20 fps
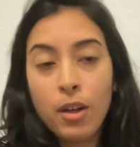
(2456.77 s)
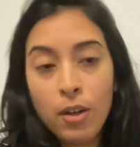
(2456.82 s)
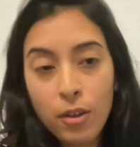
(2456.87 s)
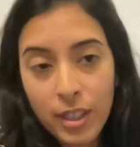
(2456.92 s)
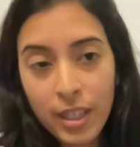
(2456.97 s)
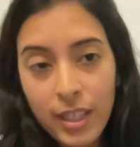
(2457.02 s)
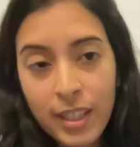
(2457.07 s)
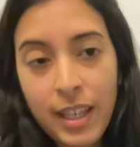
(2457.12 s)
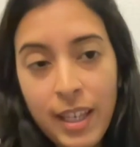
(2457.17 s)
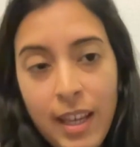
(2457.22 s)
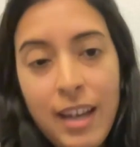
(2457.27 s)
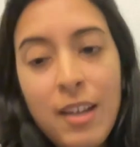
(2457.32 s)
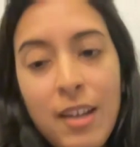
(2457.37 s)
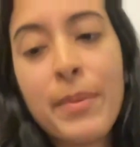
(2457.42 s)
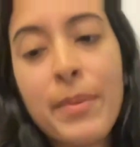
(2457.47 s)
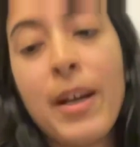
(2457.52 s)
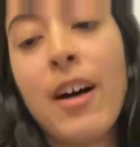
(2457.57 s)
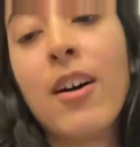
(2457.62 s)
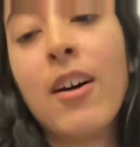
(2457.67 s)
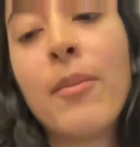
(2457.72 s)
okay, yeah,
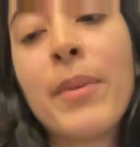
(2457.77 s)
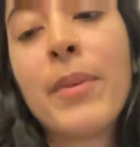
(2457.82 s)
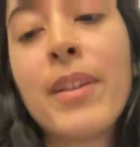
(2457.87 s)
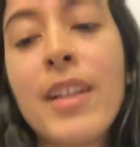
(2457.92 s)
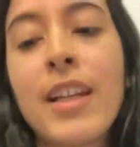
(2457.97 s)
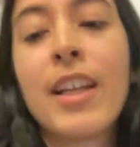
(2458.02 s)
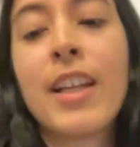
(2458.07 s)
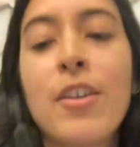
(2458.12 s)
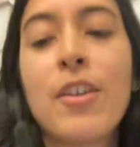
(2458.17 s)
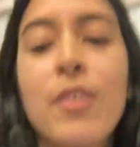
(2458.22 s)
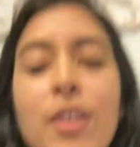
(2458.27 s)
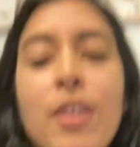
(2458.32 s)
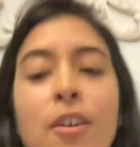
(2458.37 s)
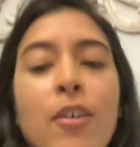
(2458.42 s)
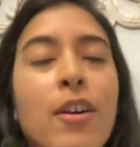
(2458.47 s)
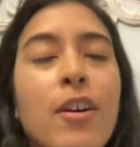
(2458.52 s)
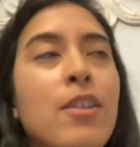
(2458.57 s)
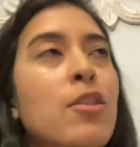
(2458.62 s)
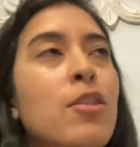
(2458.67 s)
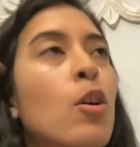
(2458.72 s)
I'll be letting you know,
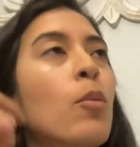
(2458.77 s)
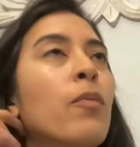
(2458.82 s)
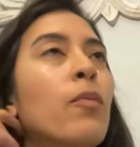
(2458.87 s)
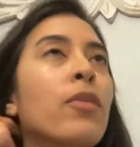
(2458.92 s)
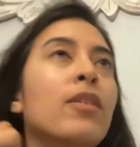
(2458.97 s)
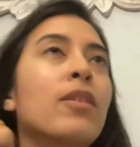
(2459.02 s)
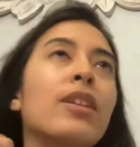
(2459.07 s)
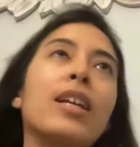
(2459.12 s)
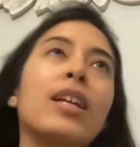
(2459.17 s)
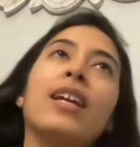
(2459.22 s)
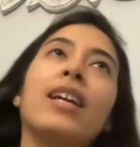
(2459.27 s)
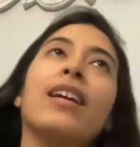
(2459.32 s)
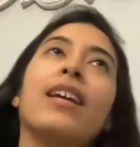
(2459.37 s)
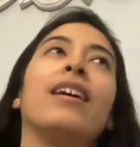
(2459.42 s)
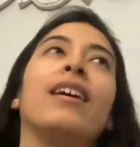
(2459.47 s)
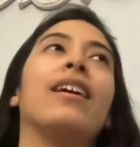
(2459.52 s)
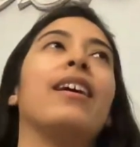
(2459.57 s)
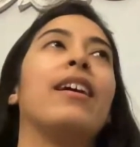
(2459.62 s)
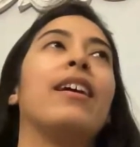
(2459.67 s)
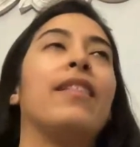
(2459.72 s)
because hopefully
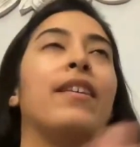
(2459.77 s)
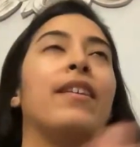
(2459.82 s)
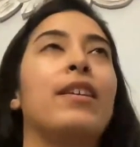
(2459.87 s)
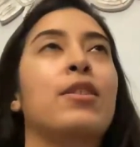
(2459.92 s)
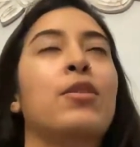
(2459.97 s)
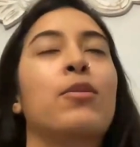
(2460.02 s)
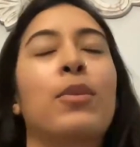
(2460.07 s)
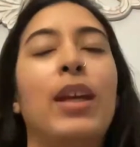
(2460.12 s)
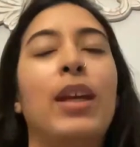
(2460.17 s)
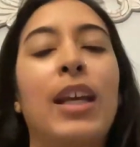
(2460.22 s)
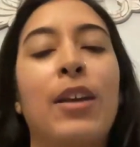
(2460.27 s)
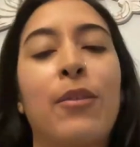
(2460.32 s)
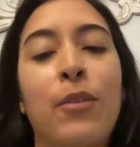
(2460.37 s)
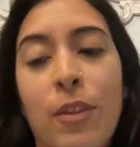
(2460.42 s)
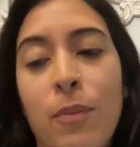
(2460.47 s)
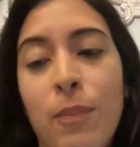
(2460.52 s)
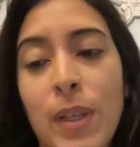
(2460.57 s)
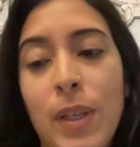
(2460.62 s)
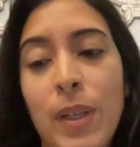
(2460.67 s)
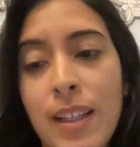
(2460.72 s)
this week
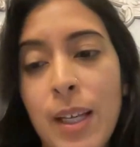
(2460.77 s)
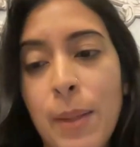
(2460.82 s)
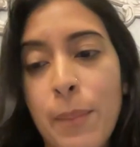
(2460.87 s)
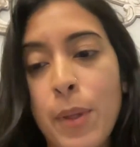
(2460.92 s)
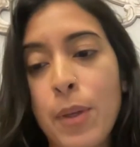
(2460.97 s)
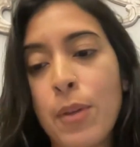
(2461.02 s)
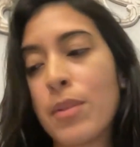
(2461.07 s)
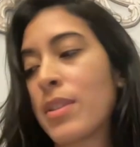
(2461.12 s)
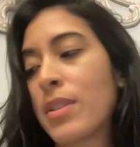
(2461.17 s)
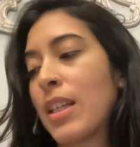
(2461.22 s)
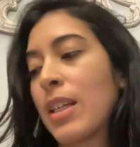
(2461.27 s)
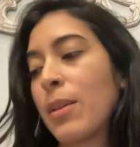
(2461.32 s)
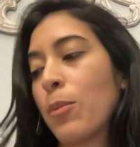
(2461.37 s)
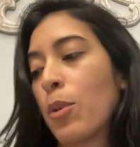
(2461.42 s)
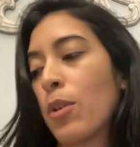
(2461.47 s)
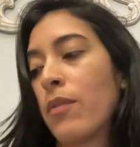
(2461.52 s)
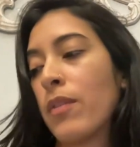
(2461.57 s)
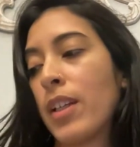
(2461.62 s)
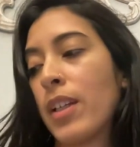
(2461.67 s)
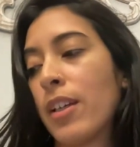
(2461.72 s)
with me like posting
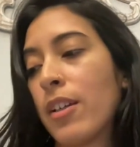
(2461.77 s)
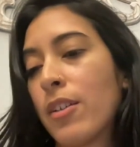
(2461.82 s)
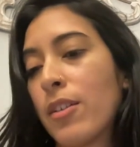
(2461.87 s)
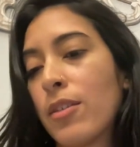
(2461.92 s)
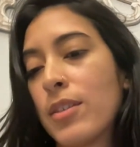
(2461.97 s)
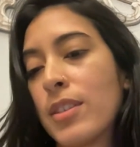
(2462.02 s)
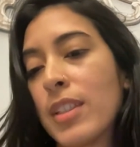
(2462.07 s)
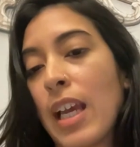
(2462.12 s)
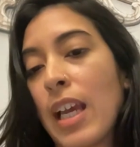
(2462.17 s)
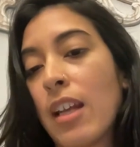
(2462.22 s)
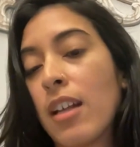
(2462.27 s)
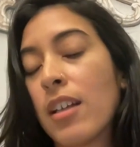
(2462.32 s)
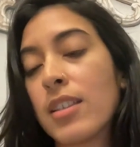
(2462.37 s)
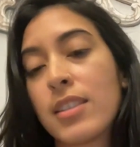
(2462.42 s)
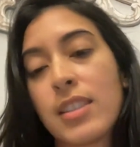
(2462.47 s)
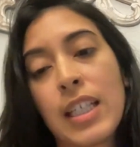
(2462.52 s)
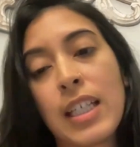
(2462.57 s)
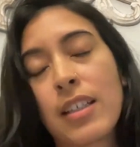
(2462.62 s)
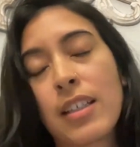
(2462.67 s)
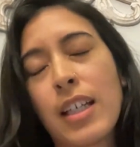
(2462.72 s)
more videos and
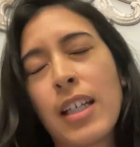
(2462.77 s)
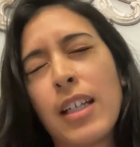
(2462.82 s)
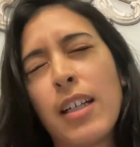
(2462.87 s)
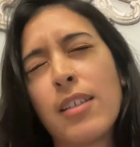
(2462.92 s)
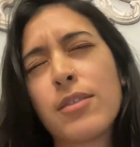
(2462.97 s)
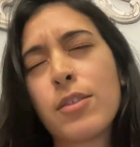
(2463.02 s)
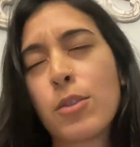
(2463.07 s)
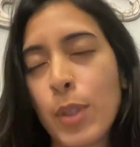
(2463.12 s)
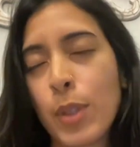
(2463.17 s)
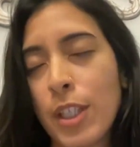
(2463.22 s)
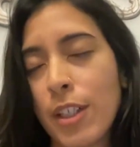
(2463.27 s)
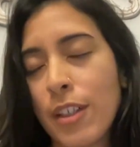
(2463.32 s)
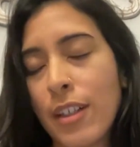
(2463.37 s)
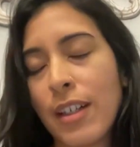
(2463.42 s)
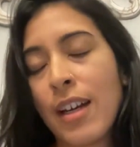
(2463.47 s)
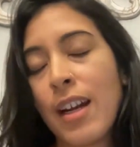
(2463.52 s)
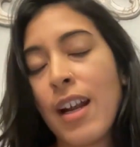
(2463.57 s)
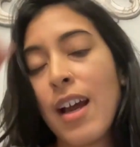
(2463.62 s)
on Twitter,